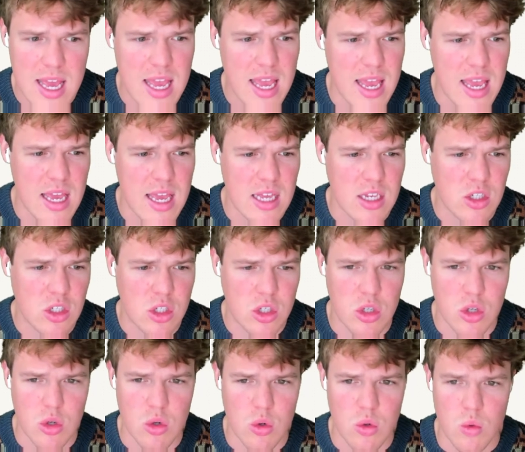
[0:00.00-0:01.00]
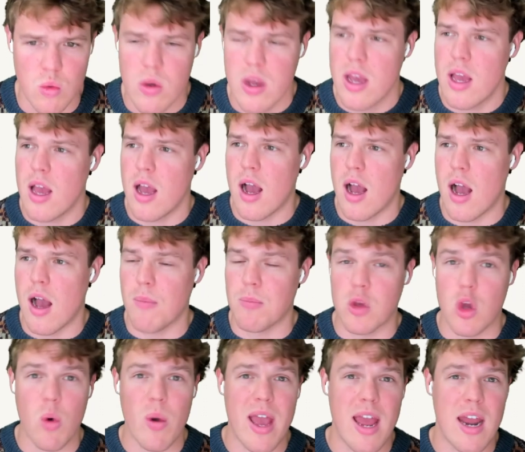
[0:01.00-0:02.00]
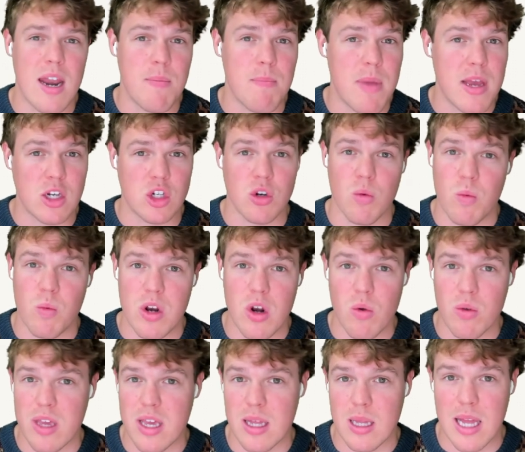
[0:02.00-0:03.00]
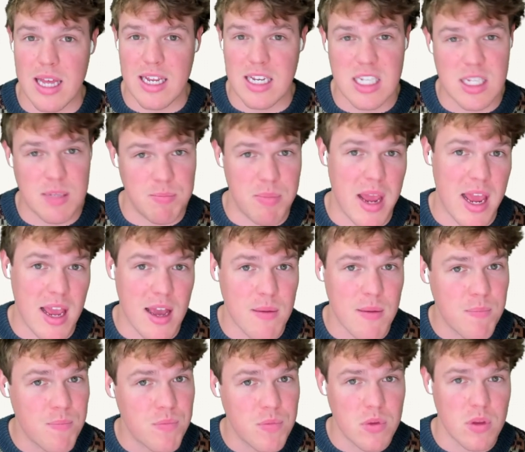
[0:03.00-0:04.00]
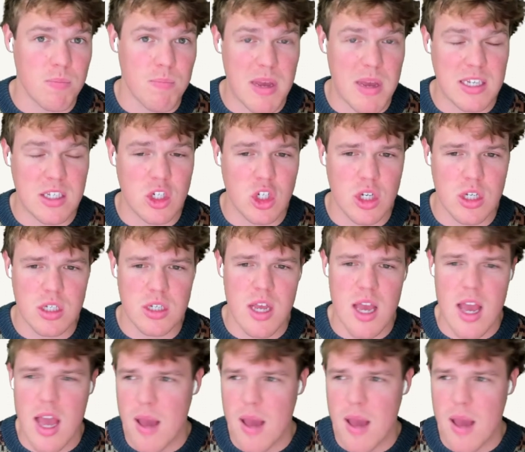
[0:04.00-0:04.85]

is to um, go ahead and make sure we don't get like spam messages